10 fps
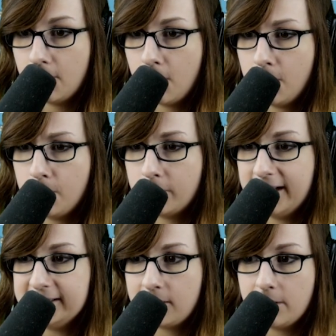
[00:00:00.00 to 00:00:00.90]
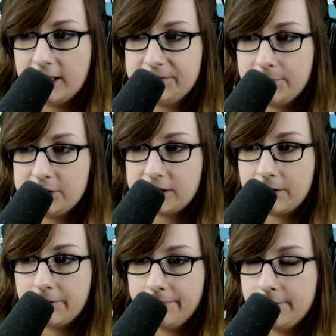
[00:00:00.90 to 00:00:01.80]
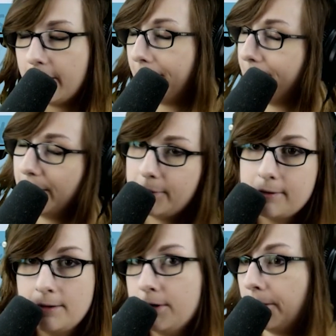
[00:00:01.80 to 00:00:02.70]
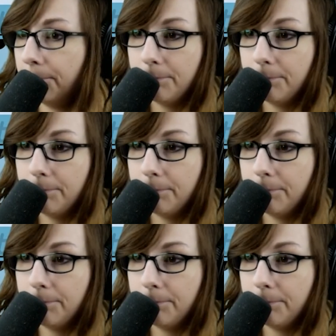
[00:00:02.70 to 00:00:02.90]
Oh wait, he's got a nice voice though. No, I'm not, I'm no.